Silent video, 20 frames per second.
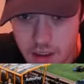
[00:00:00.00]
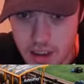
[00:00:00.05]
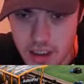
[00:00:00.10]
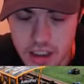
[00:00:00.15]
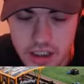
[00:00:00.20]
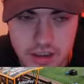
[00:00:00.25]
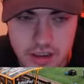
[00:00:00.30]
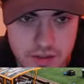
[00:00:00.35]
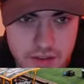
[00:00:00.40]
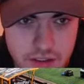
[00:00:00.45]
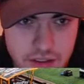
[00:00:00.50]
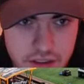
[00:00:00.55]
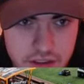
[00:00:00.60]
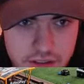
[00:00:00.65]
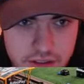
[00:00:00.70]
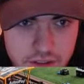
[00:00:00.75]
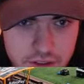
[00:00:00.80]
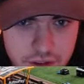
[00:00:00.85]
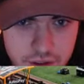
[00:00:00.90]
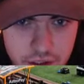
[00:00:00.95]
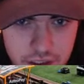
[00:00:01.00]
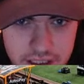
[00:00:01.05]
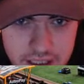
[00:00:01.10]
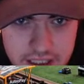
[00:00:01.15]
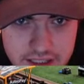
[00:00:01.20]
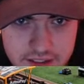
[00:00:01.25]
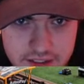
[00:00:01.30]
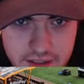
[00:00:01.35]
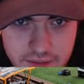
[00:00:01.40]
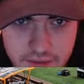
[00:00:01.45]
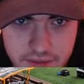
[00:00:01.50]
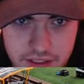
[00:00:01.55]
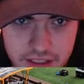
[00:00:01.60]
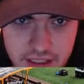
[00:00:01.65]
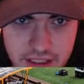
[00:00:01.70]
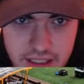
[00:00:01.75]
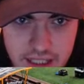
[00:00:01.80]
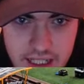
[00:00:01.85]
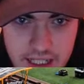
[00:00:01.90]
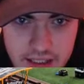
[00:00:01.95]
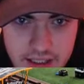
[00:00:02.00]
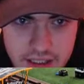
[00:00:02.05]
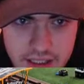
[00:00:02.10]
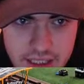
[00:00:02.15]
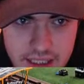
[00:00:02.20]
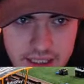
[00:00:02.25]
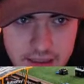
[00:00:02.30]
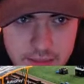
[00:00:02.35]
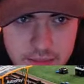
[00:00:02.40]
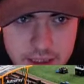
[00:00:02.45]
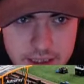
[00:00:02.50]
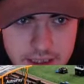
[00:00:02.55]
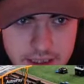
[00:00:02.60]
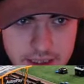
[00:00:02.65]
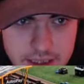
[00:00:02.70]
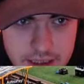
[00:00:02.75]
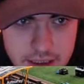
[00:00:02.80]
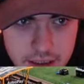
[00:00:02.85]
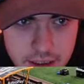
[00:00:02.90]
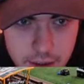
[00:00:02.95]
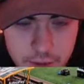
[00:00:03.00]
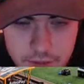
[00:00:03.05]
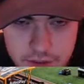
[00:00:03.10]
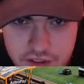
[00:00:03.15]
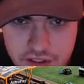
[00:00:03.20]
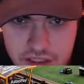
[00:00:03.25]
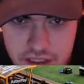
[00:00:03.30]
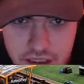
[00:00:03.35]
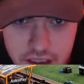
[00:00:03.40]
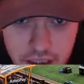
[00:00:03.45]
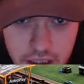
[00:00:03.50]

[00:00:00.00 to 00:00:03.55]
to try and get something out of the game. Obviously,